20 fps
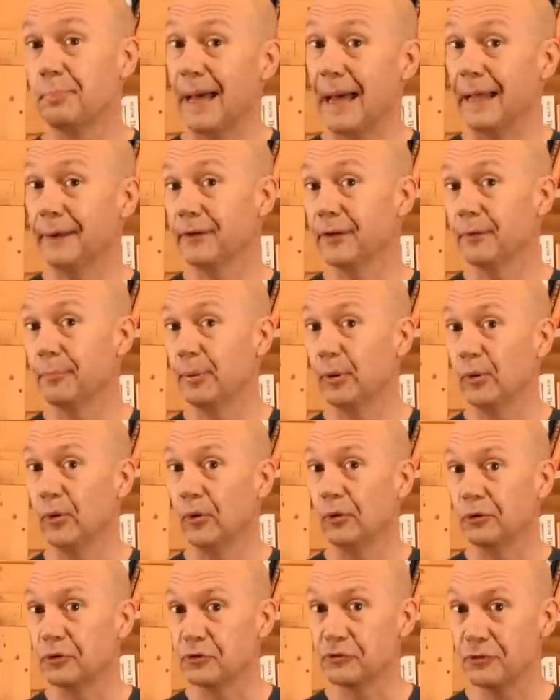Panda
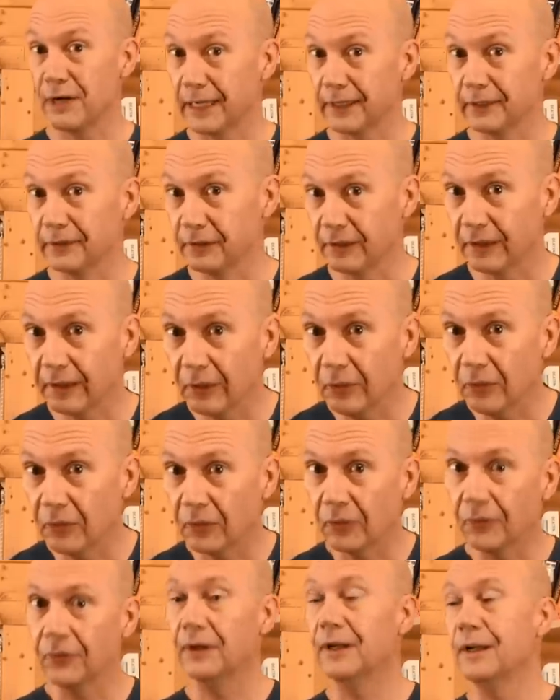Paw Dragon
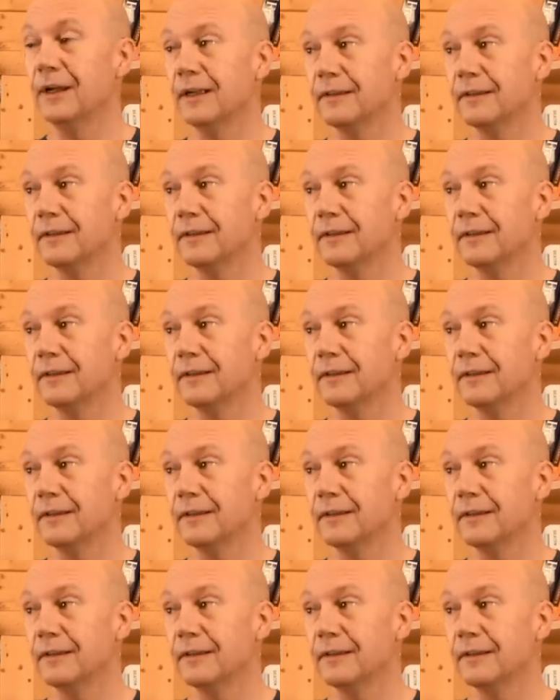Claw,